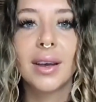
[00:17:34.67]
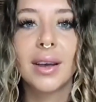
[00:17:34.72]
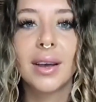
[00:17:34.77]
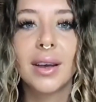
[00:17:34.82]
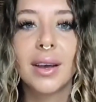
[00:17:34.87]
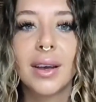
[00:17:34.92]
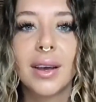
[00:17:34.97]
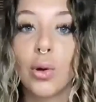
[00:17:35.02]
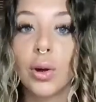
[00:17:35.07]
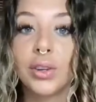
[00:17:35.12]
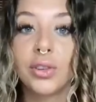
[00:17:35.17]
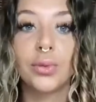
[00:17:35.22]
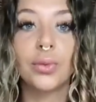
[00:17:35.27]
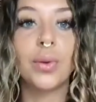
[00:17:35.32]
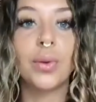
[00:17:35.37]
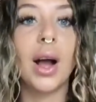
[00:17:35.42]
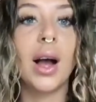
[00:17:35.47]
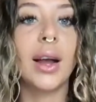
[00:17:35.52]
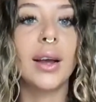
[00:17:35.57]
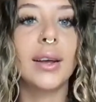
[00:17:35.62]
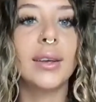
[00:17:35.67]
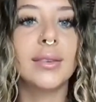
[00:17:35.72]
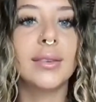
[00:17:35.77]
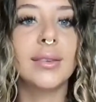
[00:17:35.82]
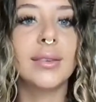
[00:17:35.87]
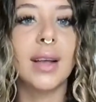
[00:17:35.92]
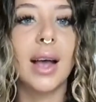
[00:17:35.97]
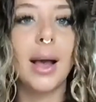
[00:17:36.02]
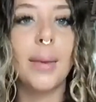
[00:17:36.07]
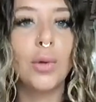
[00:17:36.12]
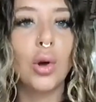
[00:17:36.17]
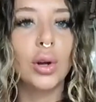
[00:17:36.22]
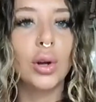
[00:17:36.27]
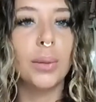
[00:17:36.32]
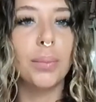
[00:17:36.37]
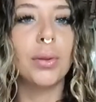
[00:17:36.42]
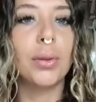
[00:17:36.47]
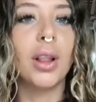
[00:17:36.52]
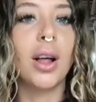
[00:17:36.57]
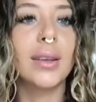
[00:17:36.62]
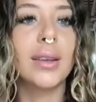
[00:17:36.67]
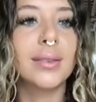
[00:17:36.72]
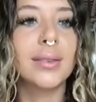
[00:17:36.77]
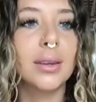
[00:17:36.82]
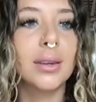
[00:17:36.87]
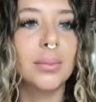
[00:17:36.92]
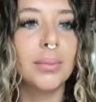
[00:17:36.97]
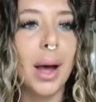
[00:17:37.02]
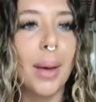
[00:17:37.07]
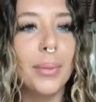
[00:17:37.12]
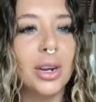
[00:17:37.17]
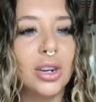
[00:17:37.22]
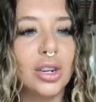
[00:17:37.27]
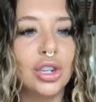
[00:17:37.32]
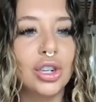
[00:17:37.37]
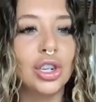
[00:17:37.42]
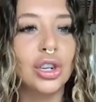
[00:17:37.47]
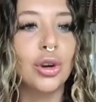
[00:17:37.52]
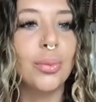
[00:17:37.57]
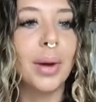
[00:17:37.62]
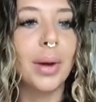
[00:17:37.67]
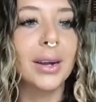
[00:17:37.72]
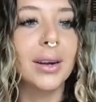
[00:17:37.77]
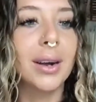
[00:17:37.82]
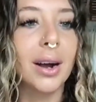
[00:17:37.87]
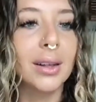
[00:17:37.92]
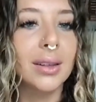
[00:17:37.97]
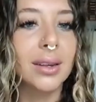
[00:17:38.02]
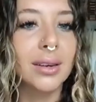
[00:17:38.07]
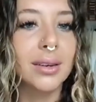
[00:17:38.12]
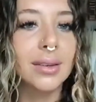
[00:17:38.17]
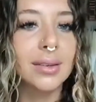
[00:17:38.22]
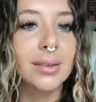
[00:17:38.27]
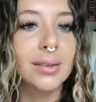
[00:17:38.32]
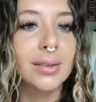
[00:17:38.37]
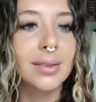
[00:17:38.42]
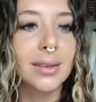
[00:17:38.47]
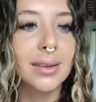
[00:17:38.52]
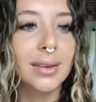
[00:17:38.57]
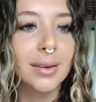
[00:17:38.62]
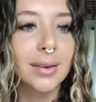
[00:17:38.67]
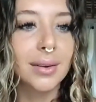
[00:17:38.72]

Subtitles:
I'm going to rise. I'm going to blossom. I'm going to show my colors.